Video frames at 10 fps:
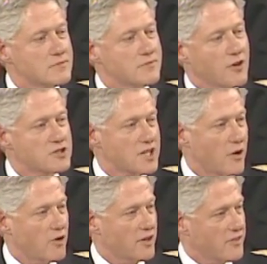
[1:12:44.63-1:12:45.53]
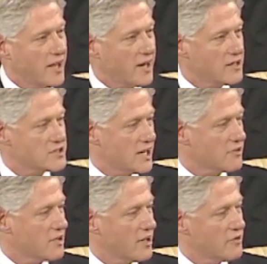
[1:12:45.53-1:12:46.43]
First, I want to thank our
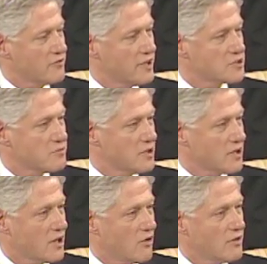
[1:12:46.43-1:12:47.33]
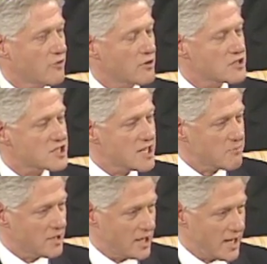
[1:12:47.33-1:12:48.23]
Secretary of Defense, Bill Cohen, for
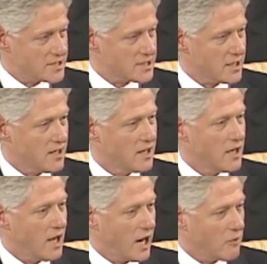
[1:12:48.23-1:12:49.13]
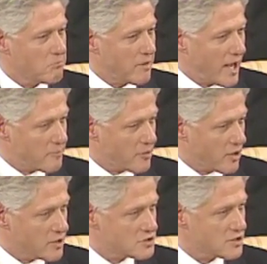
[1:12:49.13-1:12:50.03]
symbolizing our
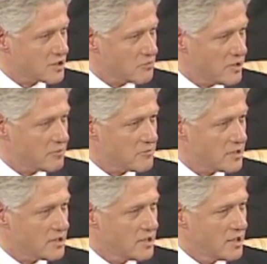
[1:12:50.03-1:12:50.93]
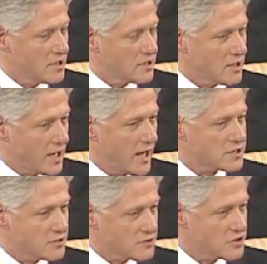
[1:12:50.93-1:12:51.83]
bipartisan commitment to
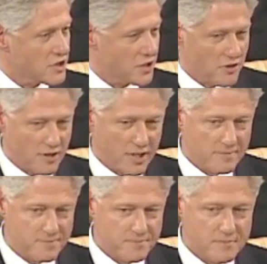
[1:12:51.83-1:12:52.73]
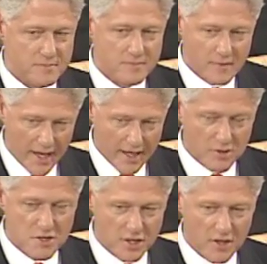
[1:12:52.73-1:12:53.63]
national security. Thank you,
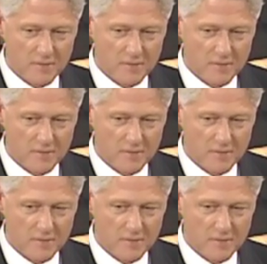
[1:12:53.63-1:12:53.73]
sir.